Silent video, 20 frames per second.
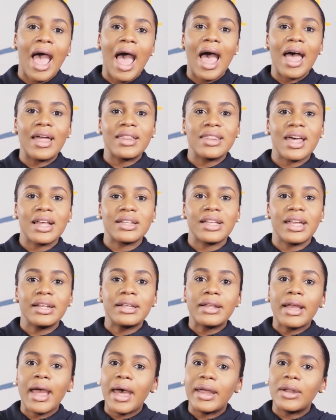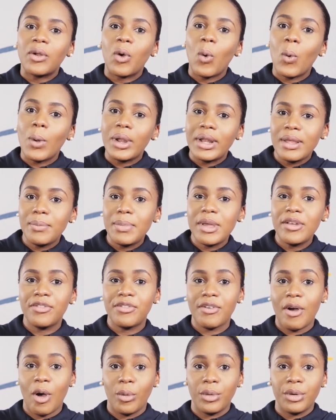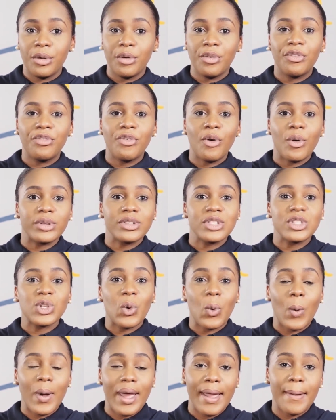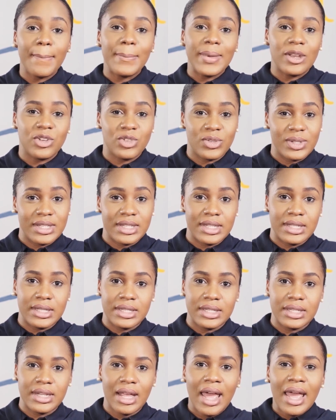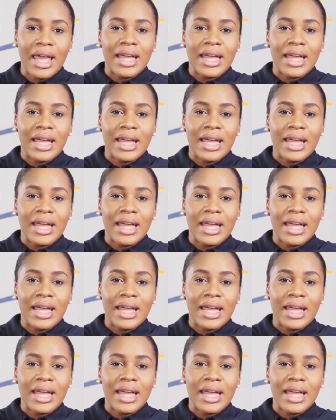and that it can only be found for square matrices.